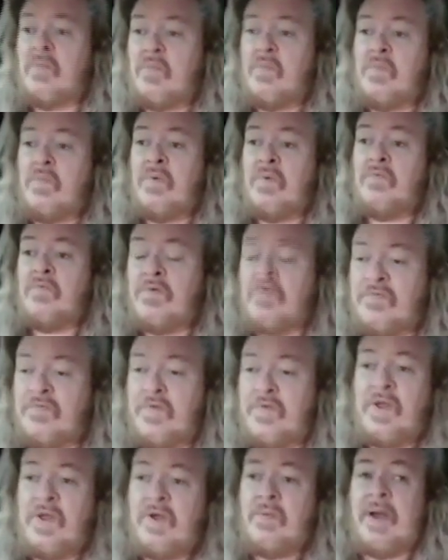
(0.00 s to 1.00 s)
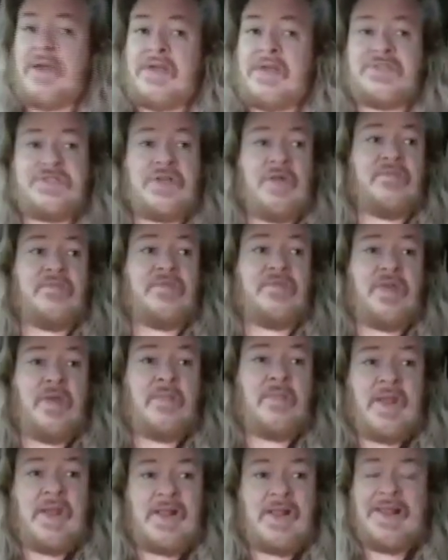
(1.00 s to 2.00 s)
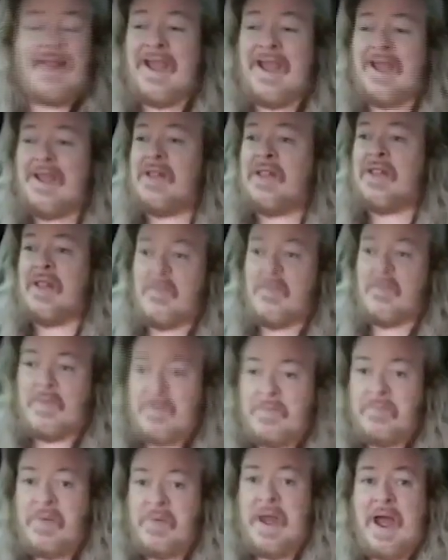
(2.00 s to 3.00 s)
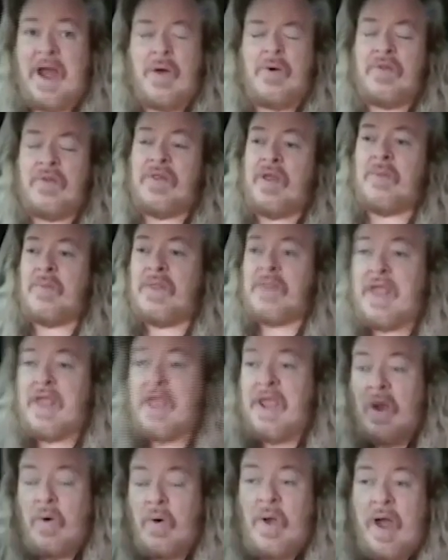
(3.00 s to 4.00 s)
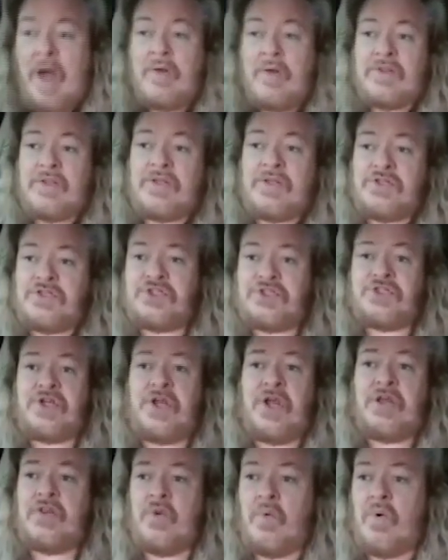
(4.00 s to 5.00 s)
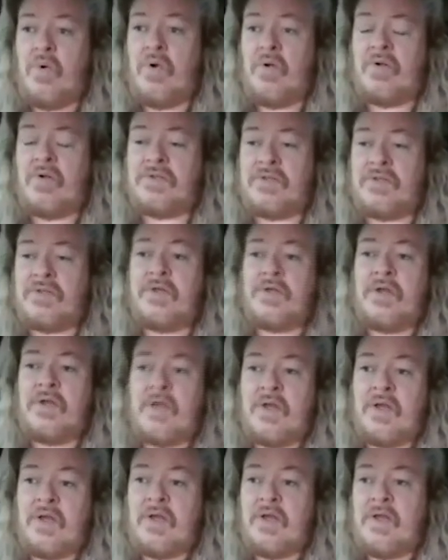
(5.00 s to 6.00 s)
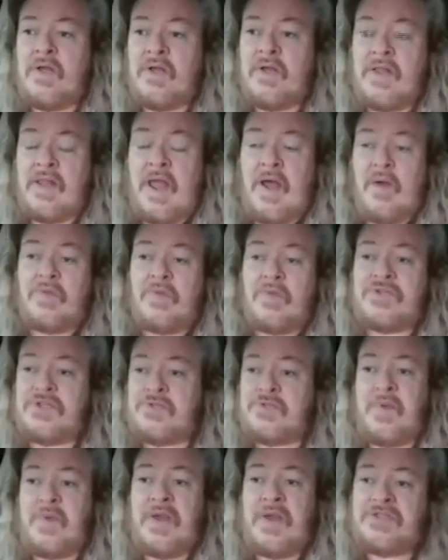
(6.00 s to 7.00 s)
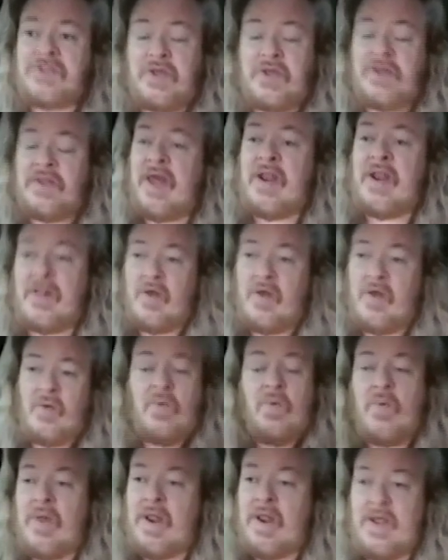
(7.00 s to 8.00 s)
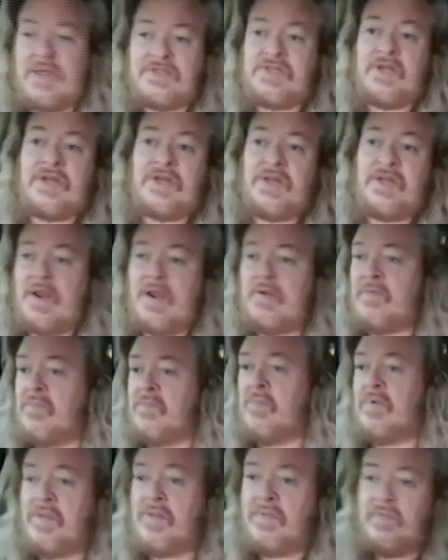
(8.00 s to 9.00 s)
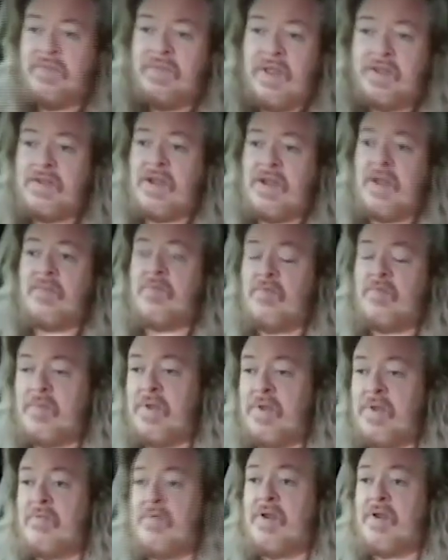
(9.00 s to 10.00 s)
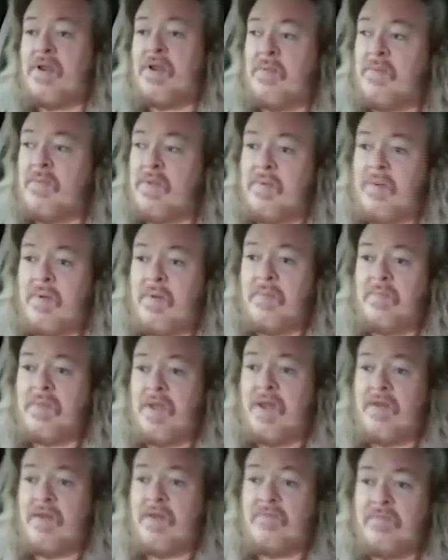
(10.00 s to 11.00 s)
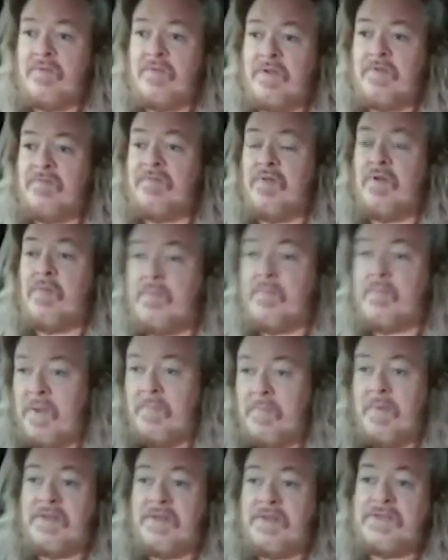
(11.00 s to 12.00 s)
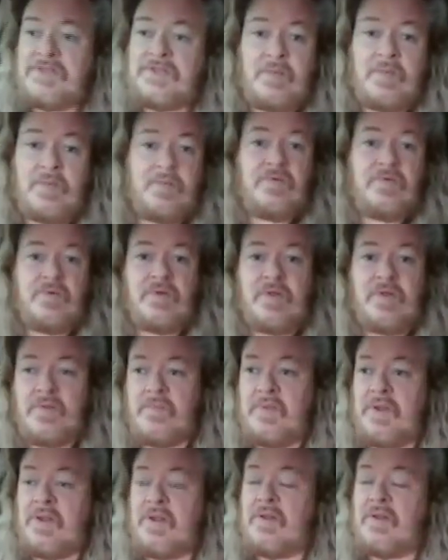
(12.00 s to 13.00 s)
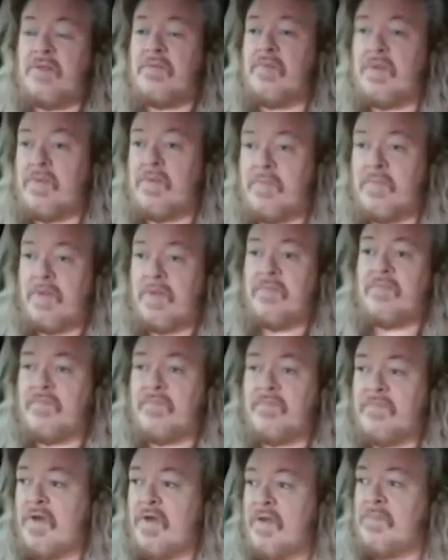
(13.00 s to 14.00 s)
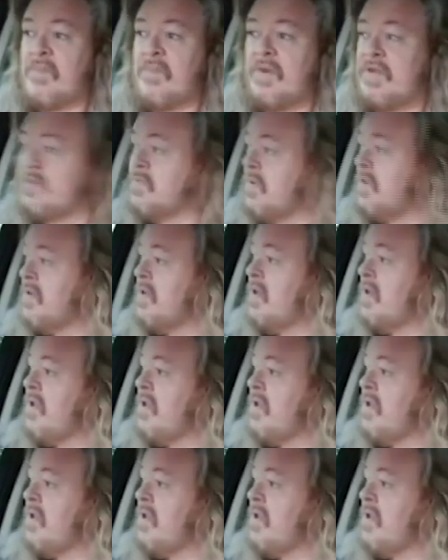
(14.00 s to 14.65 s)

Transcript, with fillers: reveal myself to them, enlighten them, empower them, and they go out to, to shake the world. Now, just based on that alone, what I said, and I don't want to take time to repeat it right now. I'm, I'm kind of in a flow. I'm about to step into another meeting in, in about five minutes, but